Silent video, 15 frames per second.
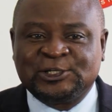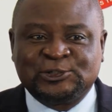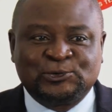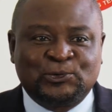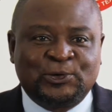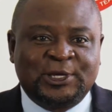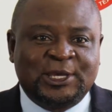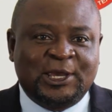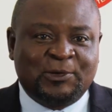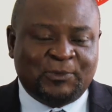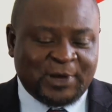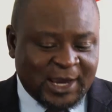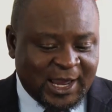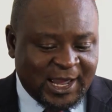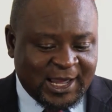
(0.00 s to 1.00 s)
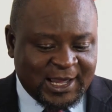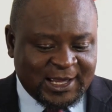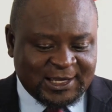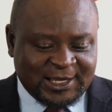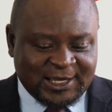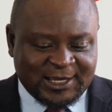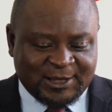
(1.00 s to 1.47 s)
So here we are,
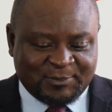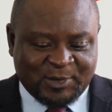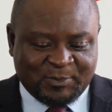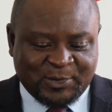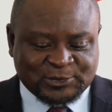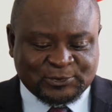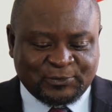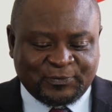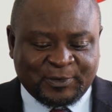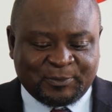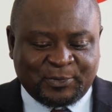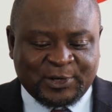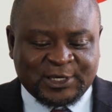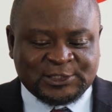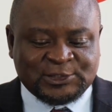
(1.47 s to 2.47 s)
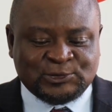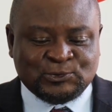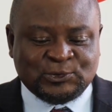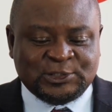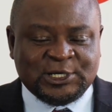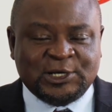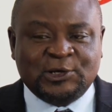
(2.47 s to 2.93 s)
members of the press,
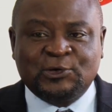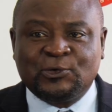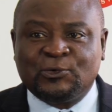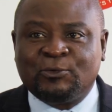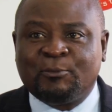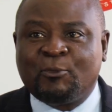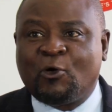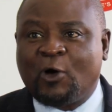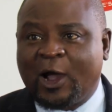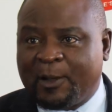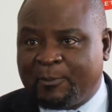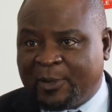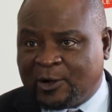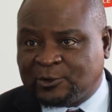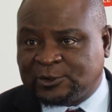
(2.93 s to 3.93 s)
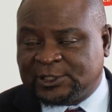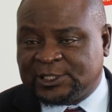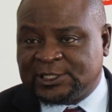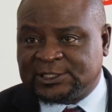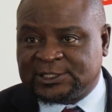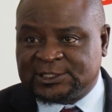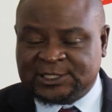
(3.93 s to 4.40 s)
to tell you more about
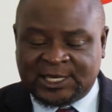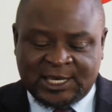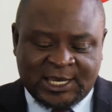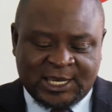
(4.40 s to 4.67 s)
this.